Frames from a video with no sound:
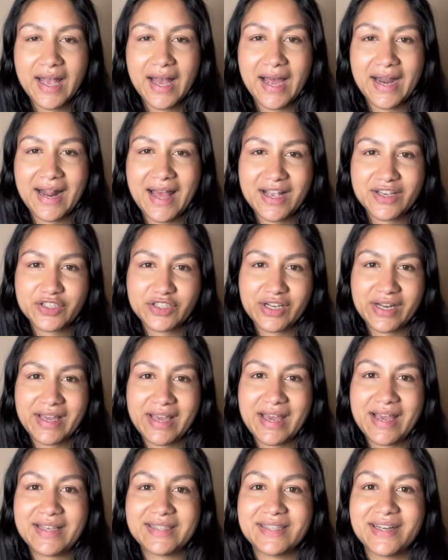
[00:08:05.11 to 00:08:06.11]
And actually
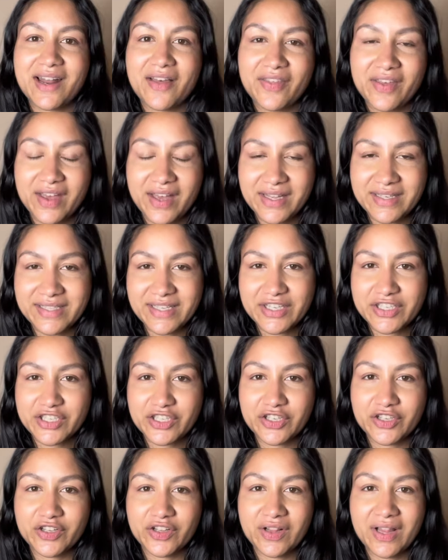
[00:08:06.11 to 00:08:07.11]
here's another
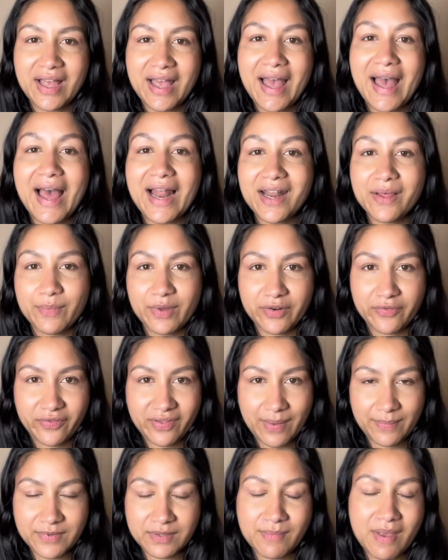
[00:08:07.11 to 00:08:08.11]
additional element for
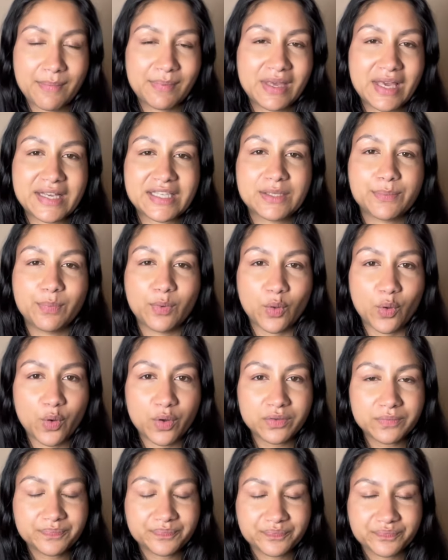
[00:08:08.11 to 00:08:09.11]
them to maybe
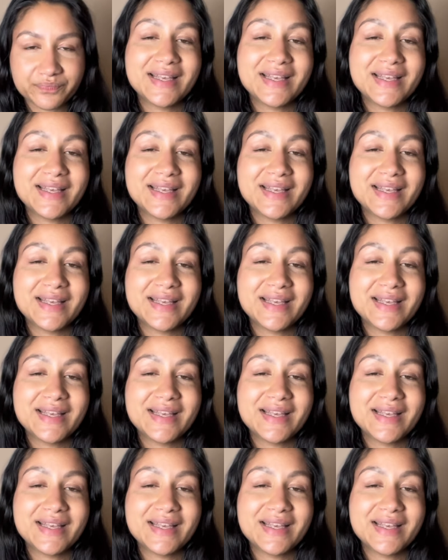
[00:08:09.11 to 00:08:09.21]
explore.